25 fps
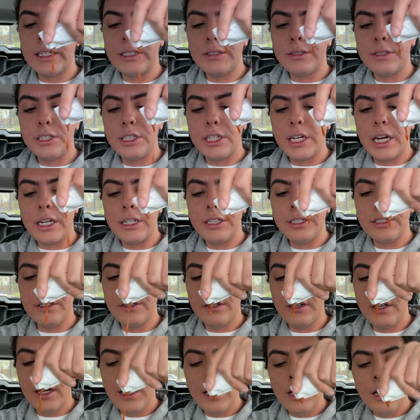That's what you gotta
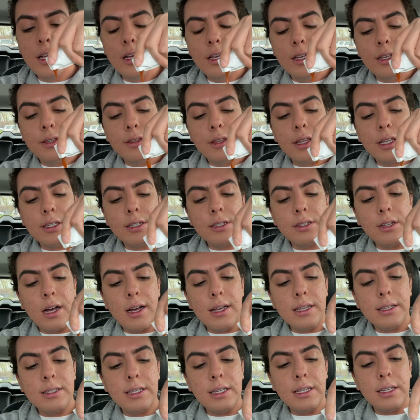do. This
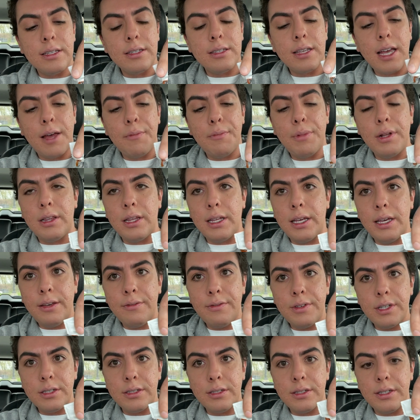sauce is, I
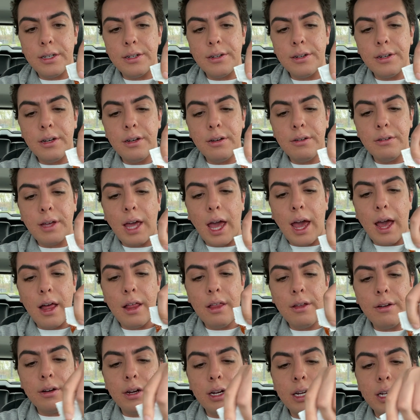believe, 0
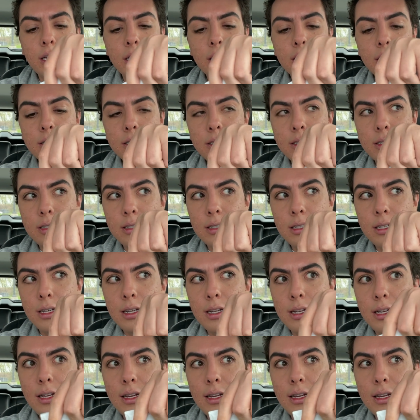calories.